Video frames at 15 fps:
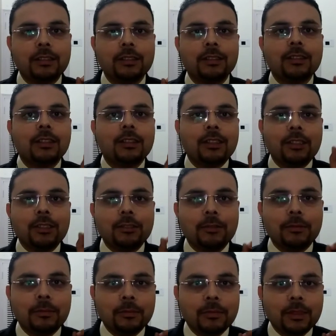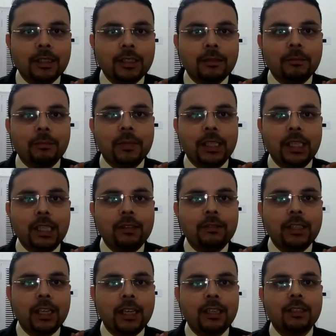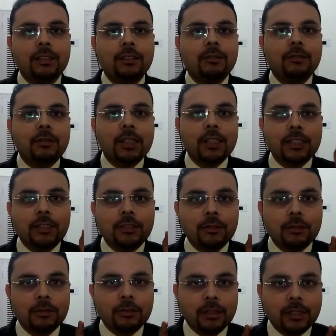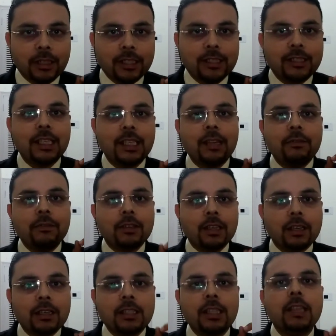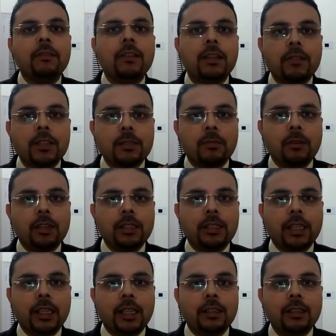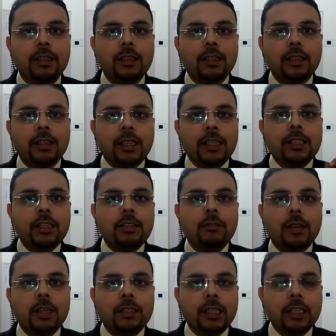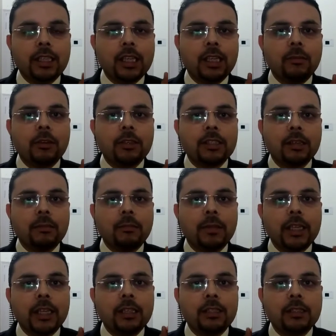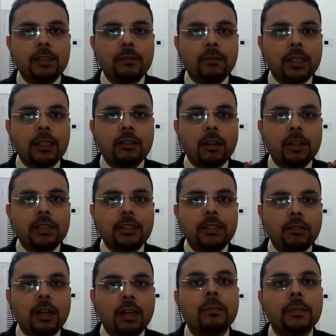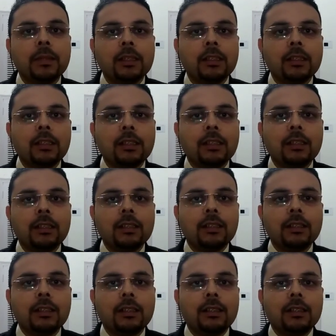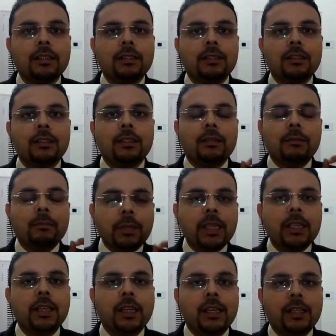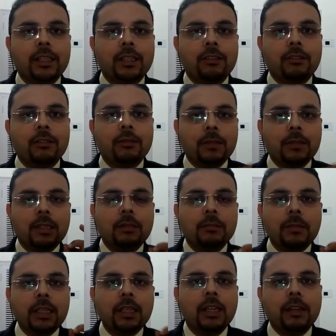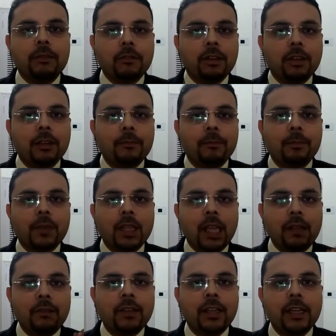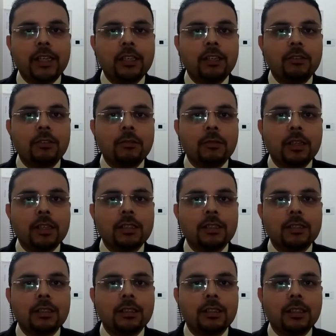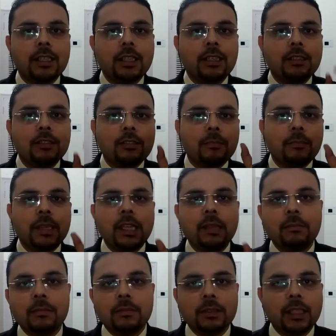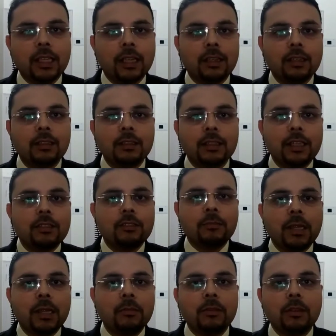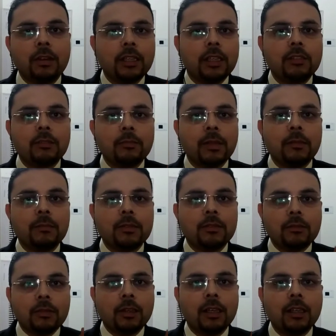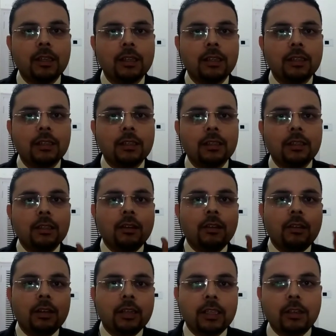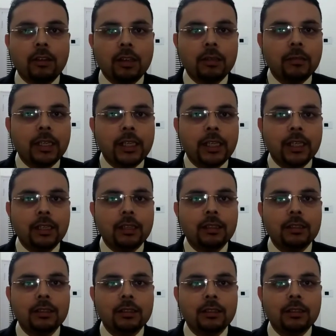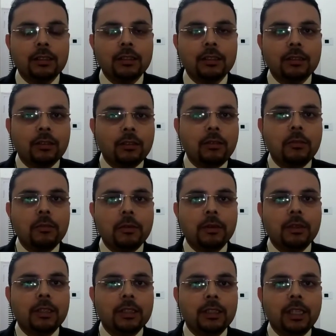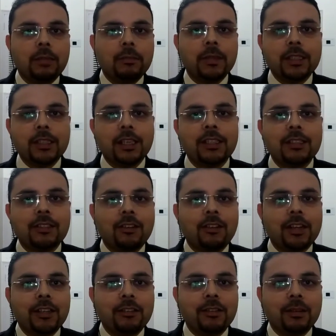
You believe that once you receive even of a small thing, let's say you are thinking about somebody and someone calls you up, be grateful. Have gratitude towards the Supreme Thing, that Supreme that Supreme Soul, or the Almighty. Oh, that person has called you up.